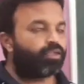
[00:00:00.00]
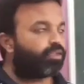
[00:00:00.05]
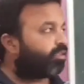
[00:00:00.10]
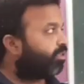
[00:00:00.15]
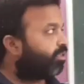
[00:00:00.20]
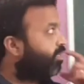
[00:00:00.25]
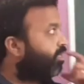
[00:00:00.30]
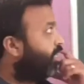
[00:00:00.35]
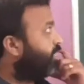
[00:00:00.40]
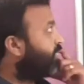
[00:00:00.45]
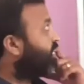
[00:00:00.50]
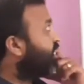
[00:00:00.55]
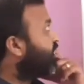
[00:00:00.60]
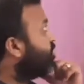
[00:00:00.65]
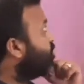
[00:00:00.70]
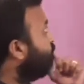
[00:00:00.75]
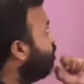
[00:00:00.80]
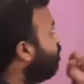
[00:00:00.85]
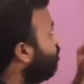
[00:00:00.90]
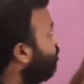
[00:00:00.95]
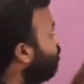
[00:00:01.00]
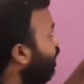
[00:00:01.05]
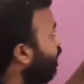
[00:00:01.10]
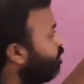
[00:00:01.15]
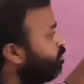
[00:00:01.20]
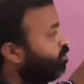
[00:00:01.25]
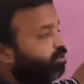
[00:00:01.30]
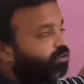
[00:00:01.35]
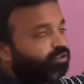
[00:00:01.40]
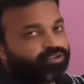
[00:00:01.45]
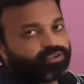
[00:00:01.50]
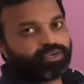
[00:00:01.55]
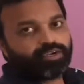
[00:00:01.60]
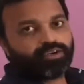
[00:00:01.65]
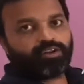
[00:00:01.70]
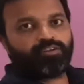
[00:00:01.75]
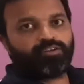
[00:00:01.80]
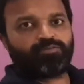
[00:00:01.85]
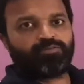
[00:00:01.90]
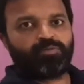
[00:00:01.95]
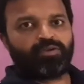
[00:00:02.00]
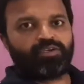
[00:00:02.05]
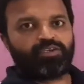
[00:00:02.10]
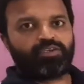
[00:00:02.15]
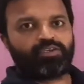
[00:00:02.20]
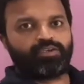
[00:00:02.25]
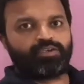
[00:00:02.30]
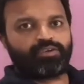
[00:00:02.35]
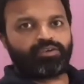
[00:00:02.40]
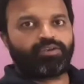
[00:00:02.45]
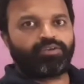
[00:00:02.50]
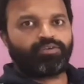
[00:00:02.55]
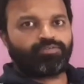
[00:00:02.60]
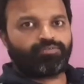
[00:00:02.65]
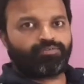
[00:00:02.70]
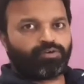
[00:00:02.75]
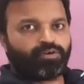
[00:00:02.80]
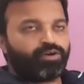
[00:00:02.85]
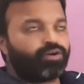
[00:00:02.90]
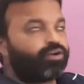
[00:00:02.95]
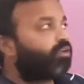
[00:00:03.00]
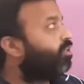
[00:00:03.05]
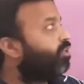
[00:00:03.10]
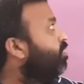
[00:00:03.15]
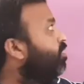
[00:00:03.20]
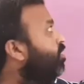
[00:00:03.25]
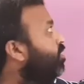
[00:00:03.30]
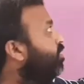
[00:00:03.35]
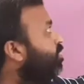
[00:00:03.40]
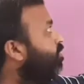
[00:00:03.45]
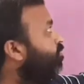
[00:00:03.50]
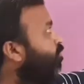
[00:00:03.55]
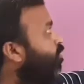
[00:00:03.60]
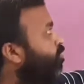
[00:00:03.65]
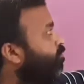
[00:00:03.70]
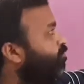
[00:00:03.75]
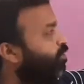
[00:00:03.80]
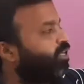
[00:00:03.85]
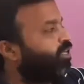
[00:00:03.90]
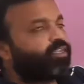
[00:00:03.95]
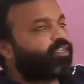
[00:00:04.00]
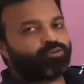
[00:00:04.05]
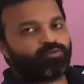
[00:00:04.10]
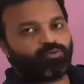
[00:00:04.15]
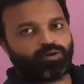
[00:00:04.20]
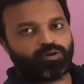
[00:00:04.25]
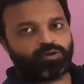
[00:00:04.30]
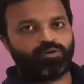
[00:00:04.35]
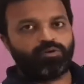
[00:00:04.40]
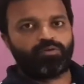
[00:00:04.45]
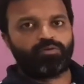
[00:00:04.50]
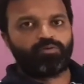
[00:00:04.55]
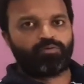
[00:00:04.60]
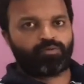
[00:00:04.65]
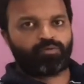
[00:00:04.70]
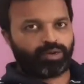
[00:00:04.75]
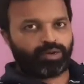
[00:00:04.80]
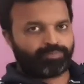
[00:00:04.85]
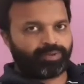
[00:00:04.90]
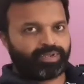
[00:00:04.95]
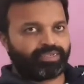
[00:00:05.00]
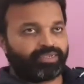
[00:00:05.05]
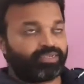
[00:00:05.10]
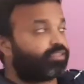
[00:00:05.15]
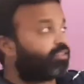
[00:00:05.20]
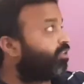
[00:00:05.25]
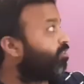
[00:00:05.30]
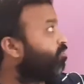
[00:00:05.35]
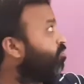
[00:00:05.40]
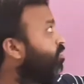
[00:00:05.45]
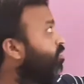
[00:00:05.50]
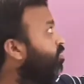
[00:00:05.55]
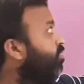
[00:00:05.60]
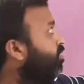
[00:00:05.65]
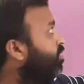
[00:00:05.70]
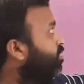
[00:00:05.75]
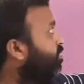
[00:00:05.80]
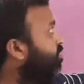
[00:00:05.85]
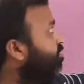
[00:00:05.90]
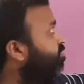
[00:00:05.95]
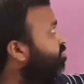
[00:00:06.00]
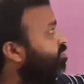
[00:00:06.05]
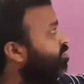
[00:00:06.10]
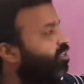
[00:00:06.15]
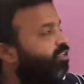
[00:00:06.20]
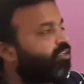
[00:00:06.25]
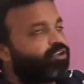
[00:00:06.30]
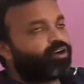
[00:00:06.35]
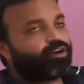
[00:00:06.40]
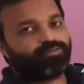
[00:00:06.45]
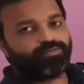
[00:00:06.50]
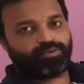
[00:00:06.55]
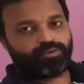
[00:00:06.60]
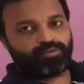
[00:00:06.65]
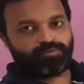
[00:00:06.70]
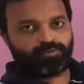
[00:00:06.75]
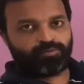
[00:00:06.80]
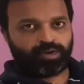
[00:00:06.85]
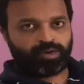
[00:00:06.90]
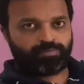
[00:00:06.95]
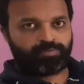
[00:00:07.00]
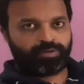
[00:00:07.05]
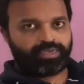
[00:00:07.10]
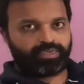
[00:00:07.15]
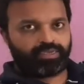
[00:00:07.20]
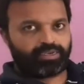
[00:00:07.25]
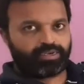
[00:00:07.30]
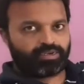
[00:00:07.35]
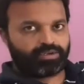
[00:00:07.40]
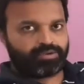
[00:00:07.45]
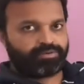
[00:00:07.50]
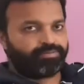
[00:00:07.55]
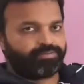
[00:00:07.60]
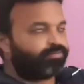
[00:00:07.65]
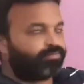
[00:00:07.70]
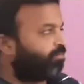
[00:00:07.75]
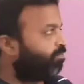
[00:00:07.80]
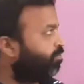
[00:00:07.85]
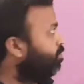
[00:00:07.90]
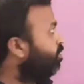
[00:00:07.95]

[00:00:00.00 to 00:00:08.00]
Yeah, next we will find out the z transformation for f of n equal to 1 by n. That is z of 1 by n.